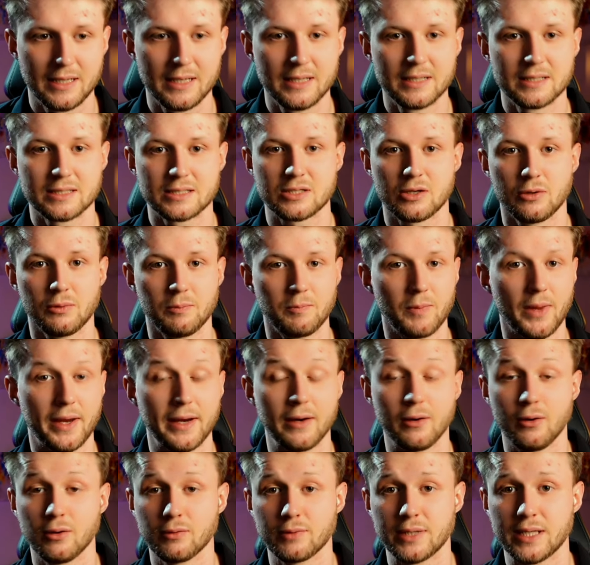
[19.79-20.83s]
So I
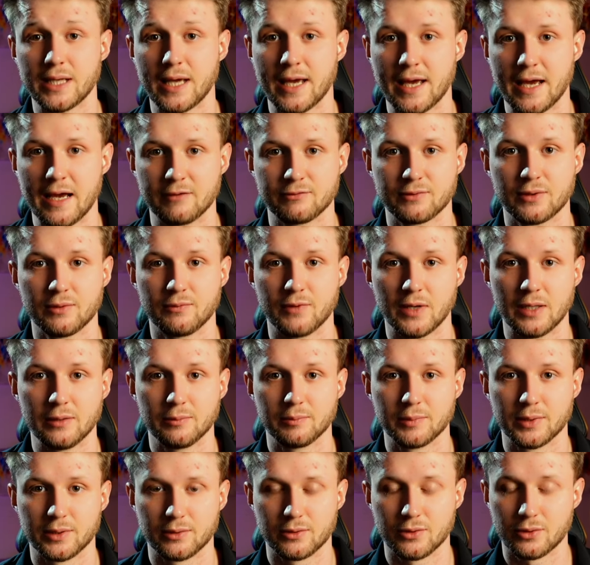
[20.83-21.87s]
already have
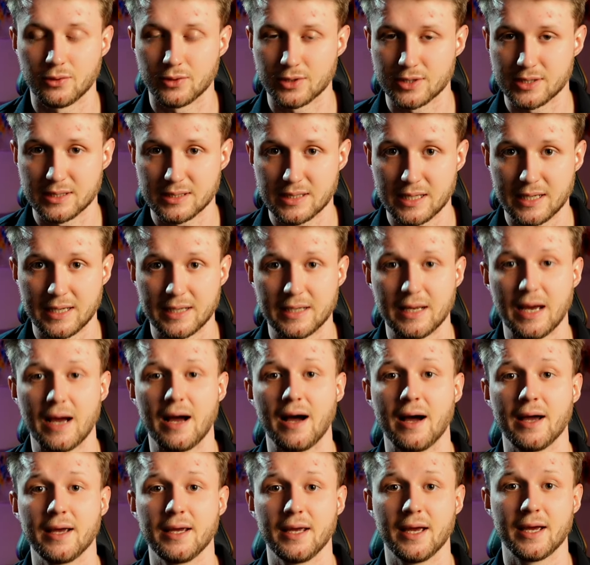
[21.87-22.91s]
development courses and
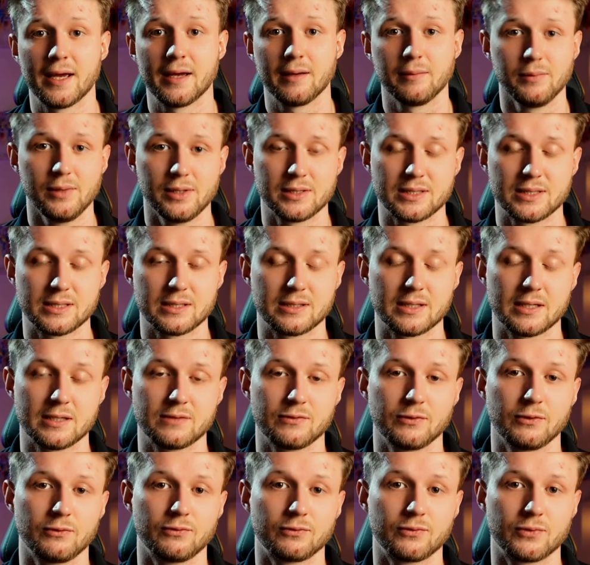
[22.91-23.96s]
I am a
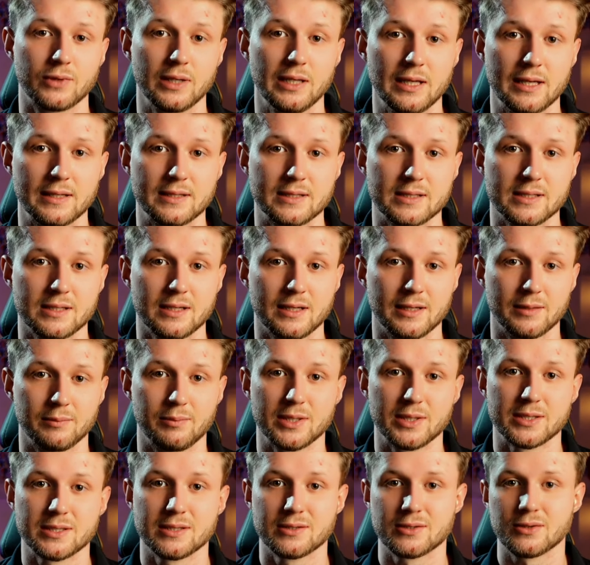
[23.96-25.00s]
successful freelancer and
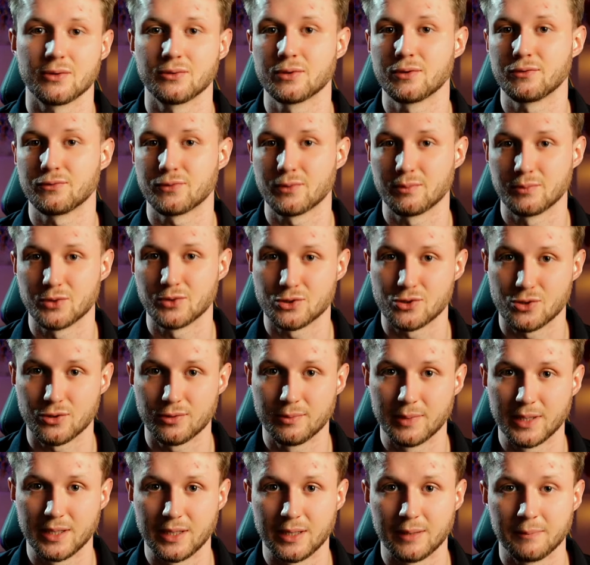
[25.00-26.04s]
business owner from
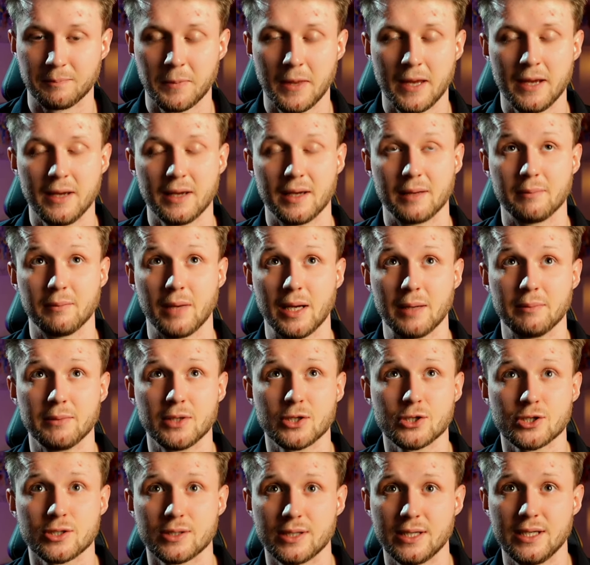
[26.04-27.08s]
Germany. And my
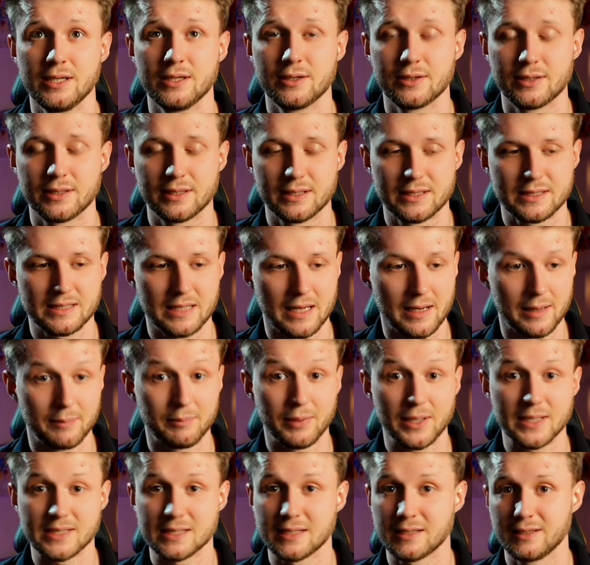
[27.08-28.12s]
mission here is I'm
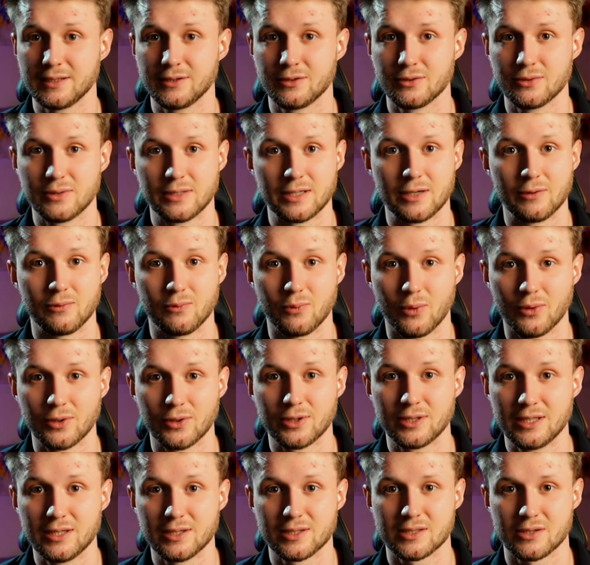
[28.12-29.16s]
basically doing a 1
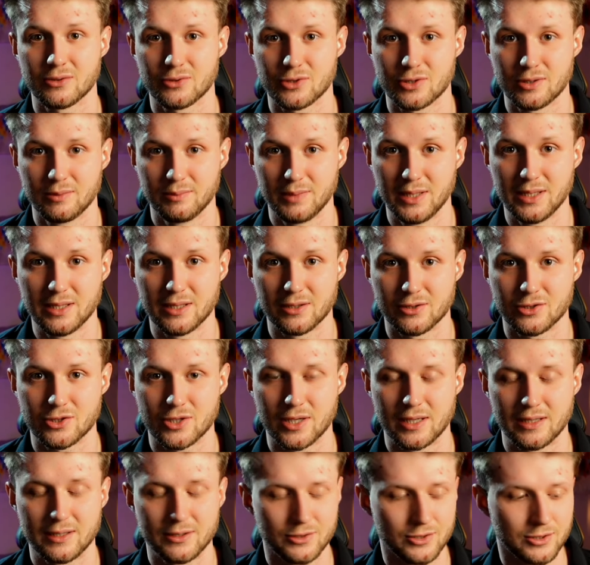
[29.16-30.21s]
year social media
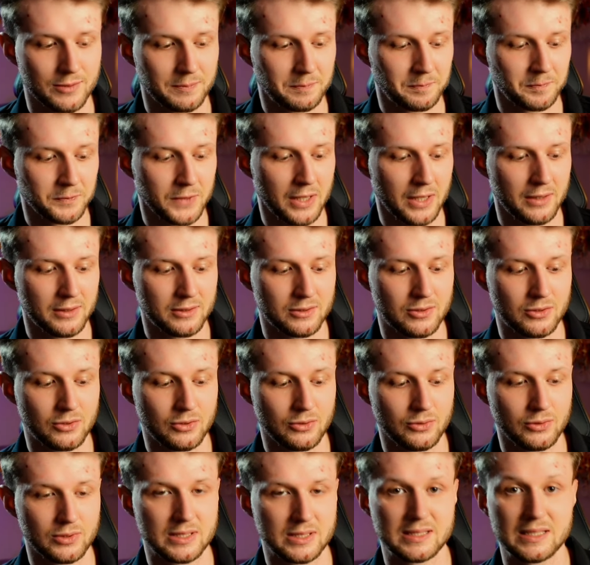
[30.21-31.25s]
challenge
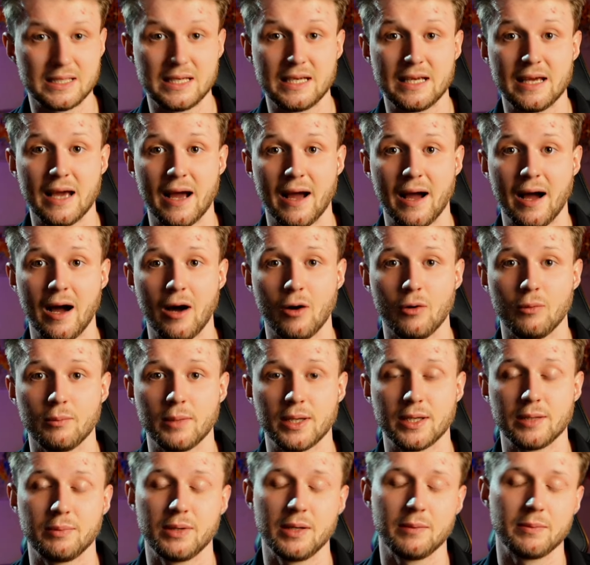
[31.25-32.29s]
to see how
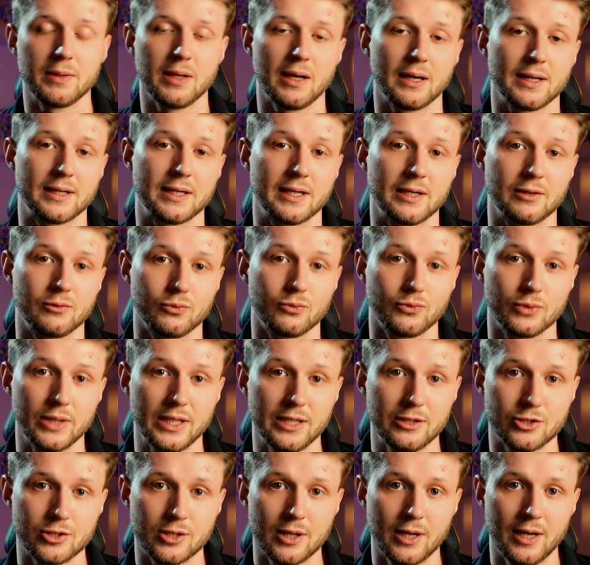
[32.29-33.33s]
many people I can
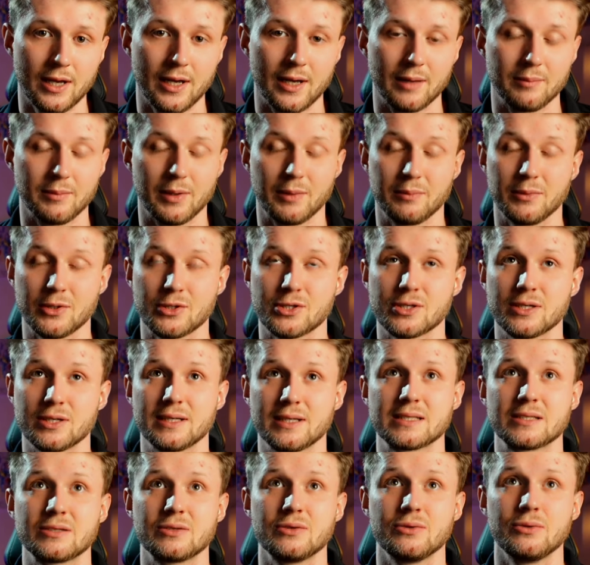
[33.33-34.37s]
reach. And my mission
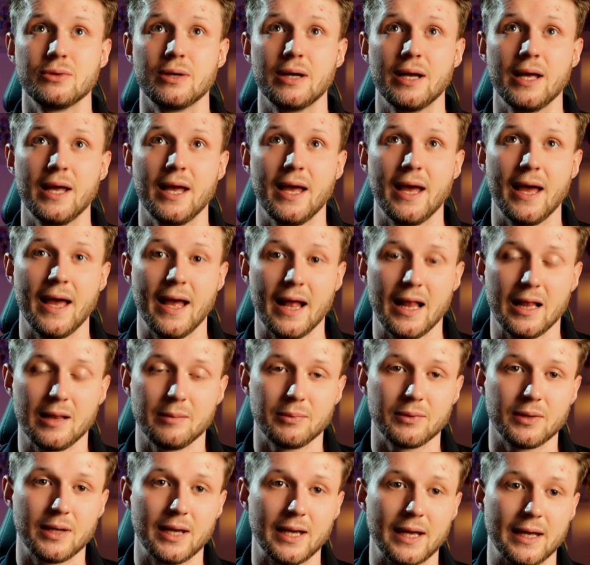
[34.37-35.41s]
is to
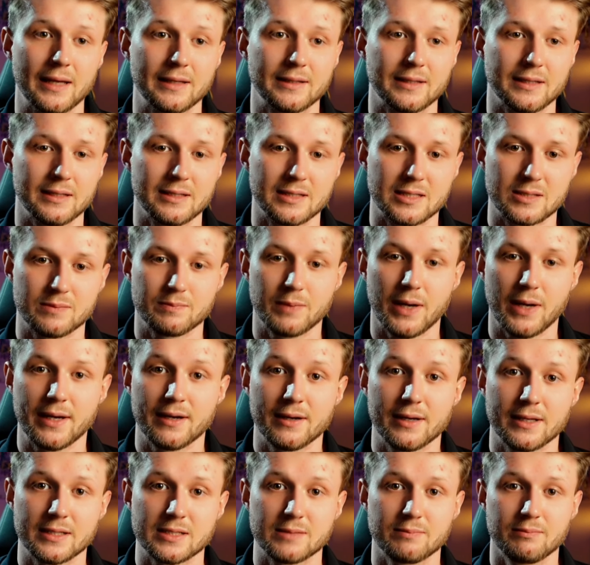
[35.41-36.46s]
help and inspire
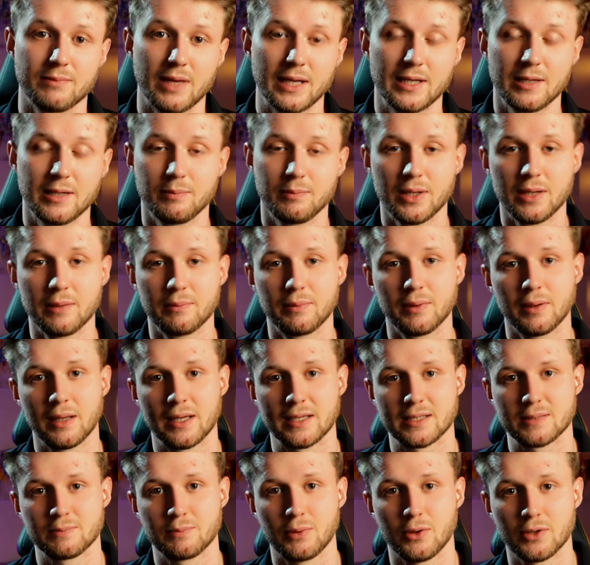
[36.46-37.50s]
as many people
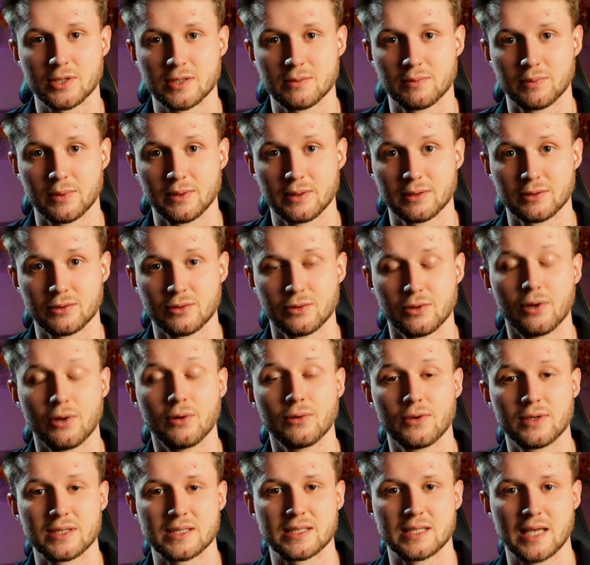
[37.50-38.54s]
as possible to go
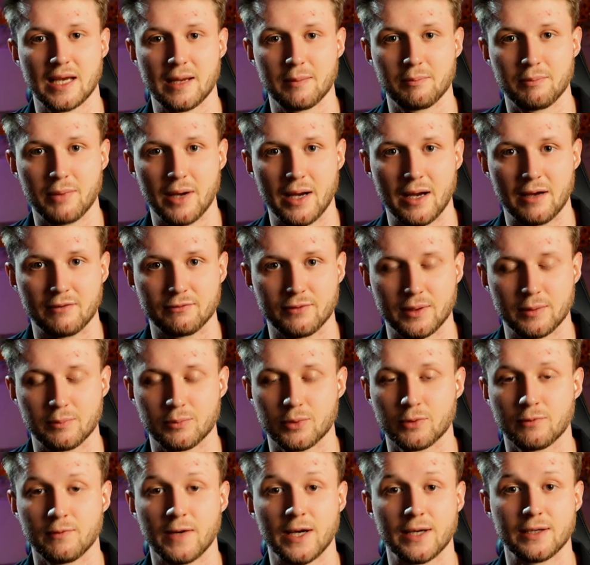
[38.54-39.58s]
the same path and
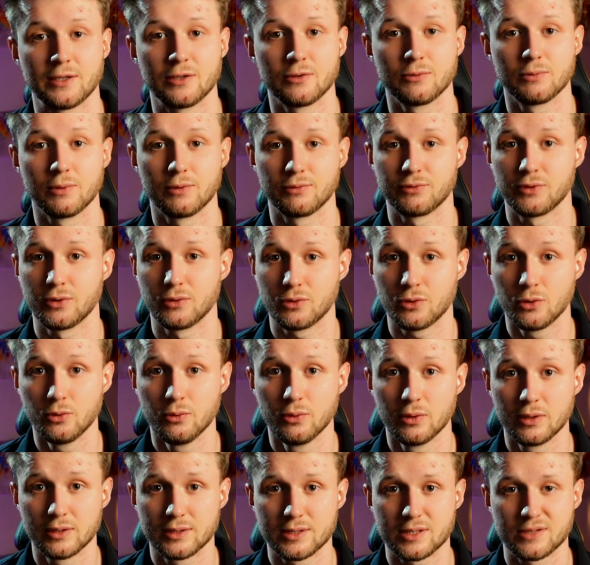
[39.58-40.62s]
provide you with the
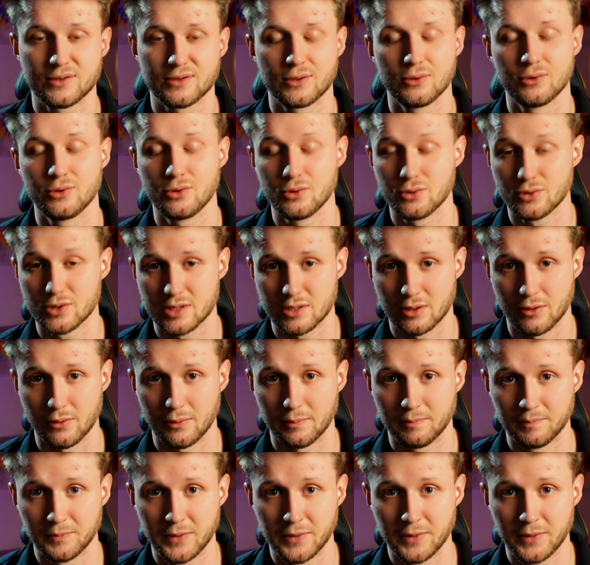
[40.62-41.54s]
tools to do so.